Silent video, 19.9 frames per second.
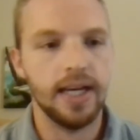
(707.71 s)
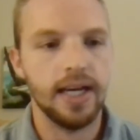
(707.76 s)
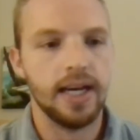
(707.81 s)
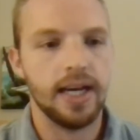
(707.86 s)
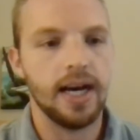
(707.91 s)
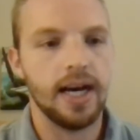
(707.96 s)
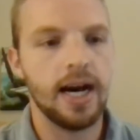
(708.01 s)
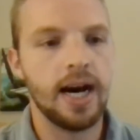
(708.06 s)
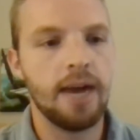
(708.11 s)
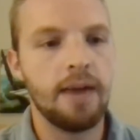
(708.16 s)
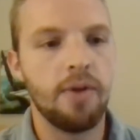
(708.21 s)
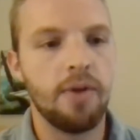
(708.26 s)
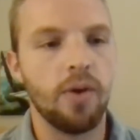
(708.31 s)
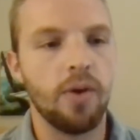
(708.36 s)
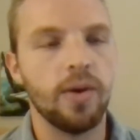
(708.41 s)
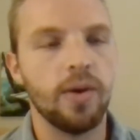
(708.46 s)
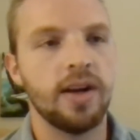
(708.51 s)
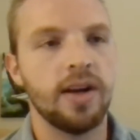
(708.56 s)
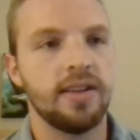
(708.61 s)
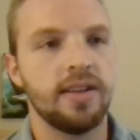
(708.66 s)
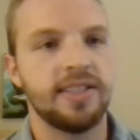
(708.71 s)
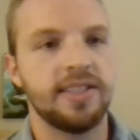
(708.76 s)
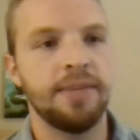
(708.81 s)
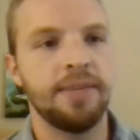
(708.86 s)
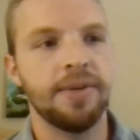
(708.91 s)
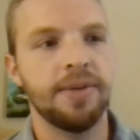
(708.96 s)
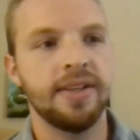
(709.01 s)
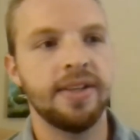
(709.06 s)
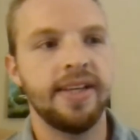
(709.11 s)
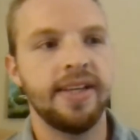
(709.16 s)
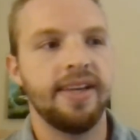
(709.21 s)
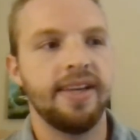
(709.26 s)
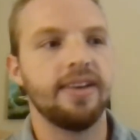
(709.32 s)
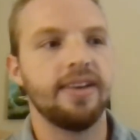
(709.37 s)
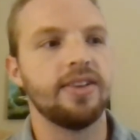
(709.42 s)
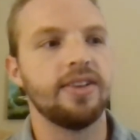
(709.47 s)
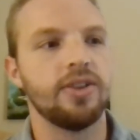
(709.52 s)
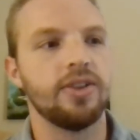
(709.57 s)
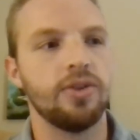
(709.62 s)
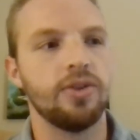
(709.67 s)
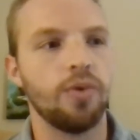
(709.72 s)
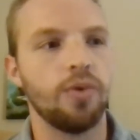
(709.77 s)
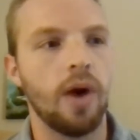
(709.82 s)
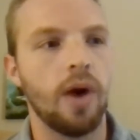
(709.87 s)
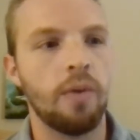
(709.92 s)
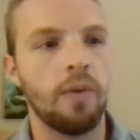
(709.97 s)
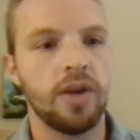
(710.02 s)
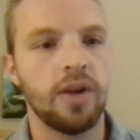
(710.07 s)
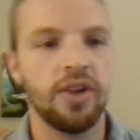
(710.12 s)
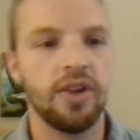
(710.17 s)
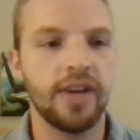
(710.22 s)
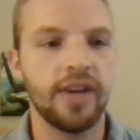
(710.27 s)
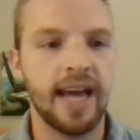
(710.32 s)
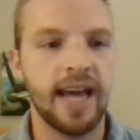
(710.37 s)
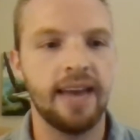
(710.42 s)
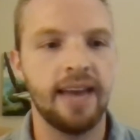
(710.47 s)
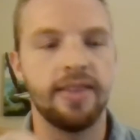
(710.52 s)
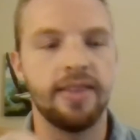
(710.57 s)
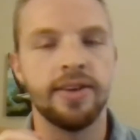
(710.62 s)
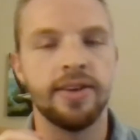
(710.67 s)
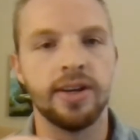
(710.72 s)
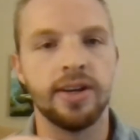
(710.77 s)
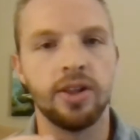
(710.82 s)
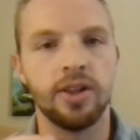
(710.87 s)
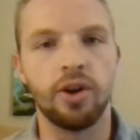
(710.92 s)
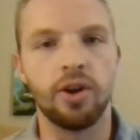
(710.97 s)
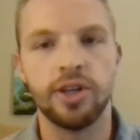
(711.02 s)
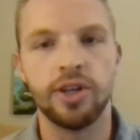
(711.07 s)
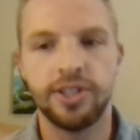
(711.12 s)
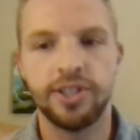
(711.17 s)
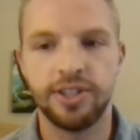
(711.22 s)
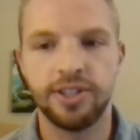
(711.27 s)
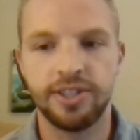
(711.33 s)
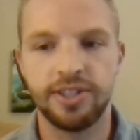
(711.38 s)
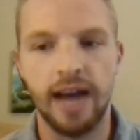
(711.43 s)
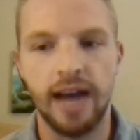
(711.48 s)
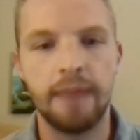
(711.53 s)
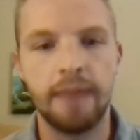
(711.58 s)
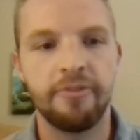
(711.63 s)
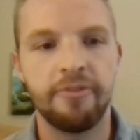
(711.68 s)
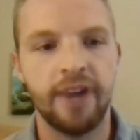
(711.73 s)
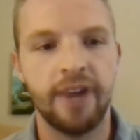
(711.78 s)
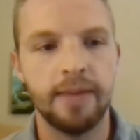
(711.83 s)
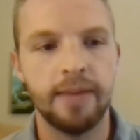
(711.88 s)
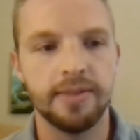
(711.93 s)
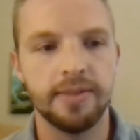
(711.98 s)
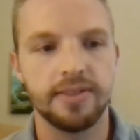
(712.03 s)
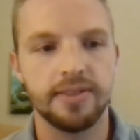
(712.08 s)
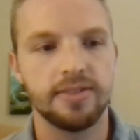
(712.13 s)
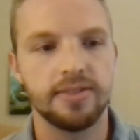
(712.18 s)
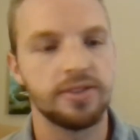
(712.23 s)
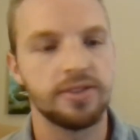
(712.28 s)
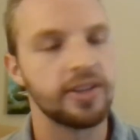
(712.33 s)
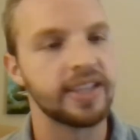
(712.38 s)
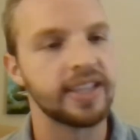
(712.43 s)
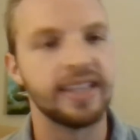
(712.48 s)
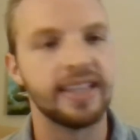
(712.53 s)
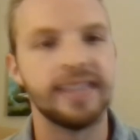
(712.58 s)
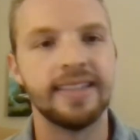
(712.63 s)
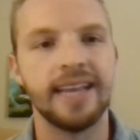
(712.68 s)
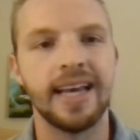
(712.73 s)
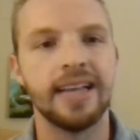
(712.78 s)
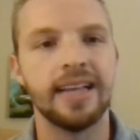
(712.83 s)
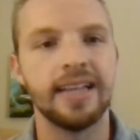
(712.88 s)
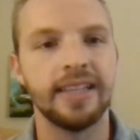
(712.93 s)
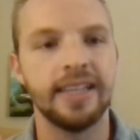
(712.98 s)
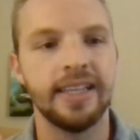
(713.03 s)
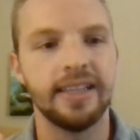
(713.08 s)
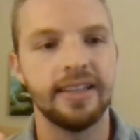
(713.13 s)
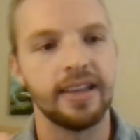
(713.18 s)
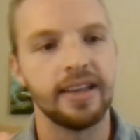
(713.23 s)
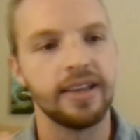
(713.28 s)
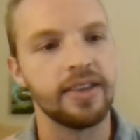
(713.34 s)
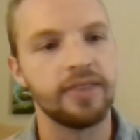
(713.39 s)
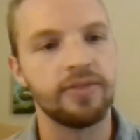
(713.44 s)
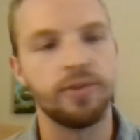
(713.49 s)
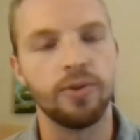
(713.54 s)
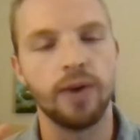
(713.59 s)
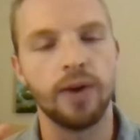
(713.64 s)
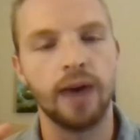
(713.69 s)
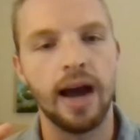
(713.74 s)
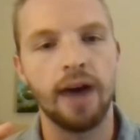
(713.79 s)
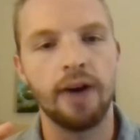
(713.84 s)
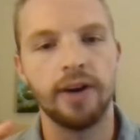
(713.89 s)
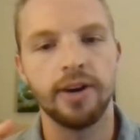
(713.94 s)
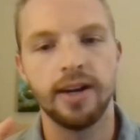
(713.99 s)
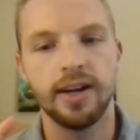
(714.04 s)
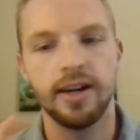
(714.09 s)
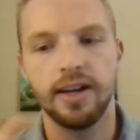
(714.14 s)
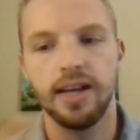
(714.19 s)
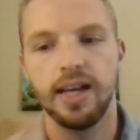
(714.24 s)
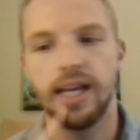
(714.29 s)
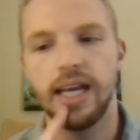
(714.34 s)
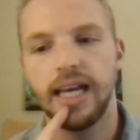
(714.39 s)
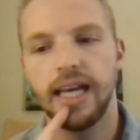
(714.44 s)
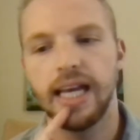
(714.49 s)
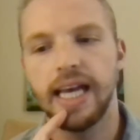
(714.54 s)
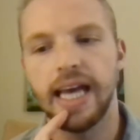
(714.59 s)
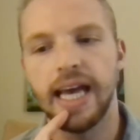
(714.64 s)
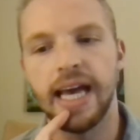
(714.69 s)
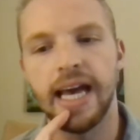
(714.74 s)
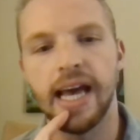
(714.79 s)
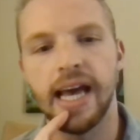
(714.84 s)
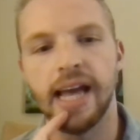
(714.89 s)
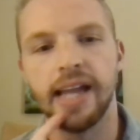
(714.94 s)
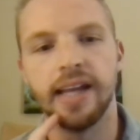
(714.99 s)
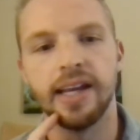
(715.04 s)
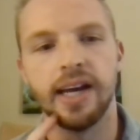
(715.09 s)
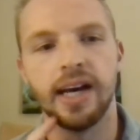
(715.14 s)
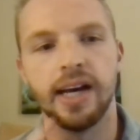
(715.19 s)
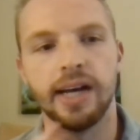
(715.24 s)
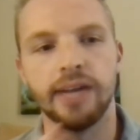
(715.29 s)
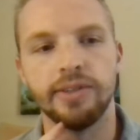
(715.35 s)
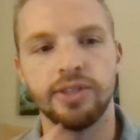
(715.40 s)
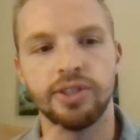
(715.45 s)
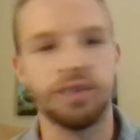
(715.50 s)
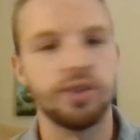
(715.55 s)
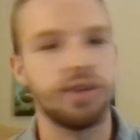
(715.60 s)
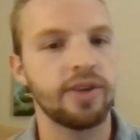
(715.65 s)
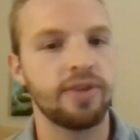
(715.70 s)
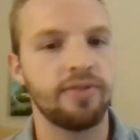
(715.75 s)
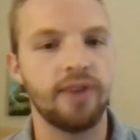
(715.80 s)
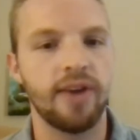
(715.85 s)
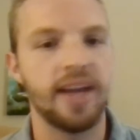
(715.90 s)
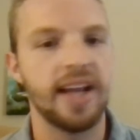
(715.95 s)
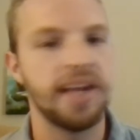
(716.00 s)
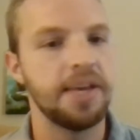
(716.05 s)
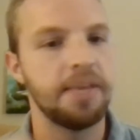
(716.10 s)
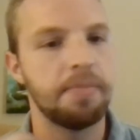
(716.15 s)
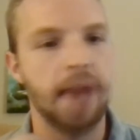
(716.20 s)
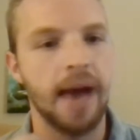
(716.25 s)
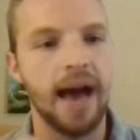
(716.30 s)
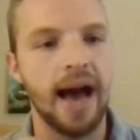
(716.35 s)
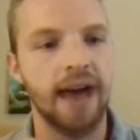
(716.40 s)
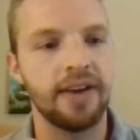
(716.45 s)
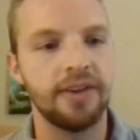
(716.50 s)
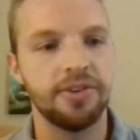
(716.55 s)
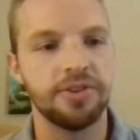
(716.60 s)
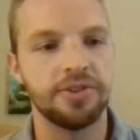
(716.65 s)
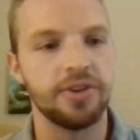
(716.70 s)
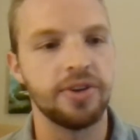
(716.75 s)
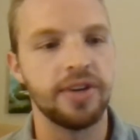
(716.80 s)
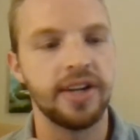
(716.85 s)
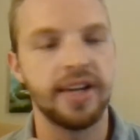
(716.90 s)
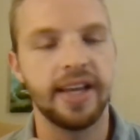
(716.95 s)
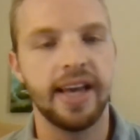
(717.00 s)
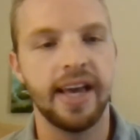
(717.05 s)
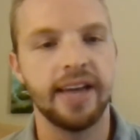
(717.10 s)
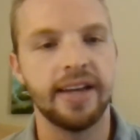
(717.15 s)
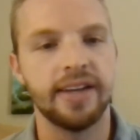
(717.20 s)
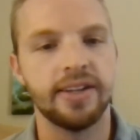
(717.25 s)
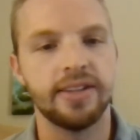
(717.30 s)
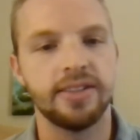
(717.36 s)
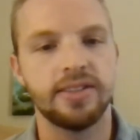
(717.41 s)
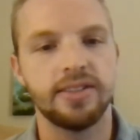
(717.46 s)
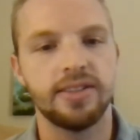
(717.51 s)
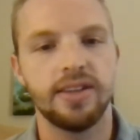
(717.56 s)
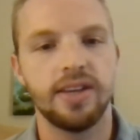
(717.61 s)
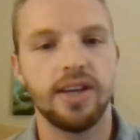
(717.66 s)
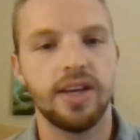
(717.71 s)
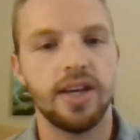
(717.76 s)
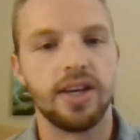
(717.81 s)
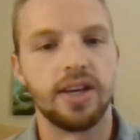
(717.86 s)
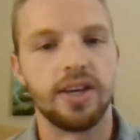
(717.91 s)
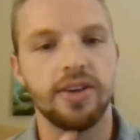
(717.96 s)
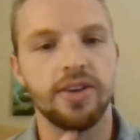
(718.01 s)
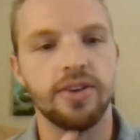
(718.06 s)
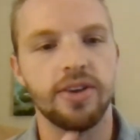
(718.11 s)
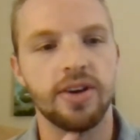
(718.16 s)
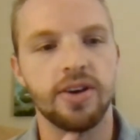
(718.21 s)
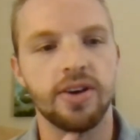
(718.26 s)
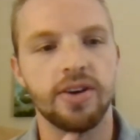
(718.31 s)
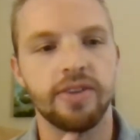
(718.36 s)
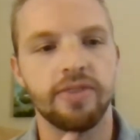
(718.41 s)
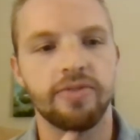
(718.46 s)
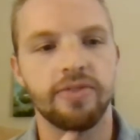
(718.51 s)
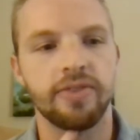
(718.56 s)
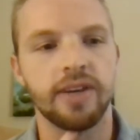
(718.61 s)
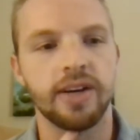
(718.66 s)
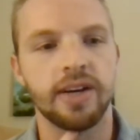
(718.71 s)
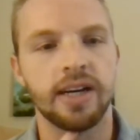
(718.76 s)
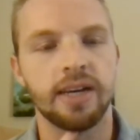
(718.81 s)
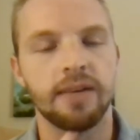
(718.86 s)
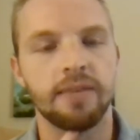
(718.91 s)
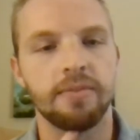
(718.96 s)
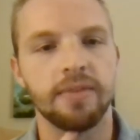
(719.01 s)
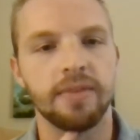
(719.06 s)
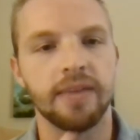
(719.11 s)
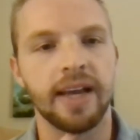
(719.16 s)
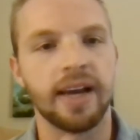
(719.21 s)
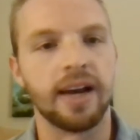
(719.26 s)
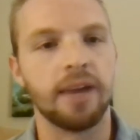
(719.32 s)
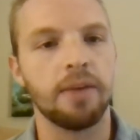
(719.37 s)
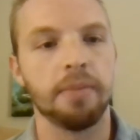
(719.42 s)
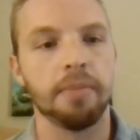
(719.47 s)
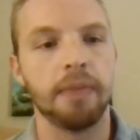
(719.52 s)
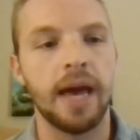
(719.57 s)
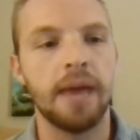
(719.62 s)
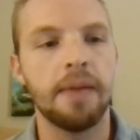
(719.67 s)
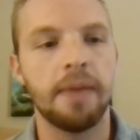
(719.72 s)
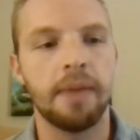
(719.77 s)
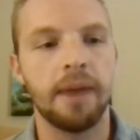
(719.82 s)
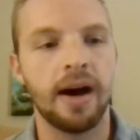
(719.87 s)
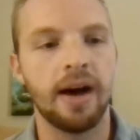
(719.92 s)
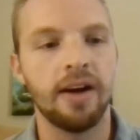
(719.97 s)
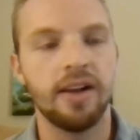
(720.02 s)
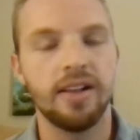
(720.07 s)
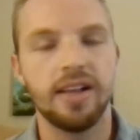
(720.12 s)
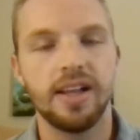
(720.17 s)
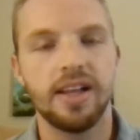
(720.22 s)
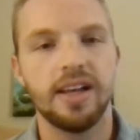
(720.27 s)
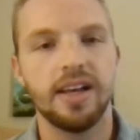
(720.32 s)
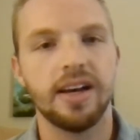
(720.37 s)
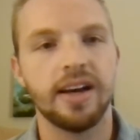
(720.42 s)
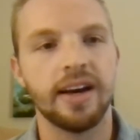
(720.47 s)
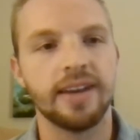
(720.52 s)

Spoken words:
Well, typically, I want to look at the larger time frames, so like the daily and the 4 hour, and just look for any patterns or indicators. If like on PayPal, I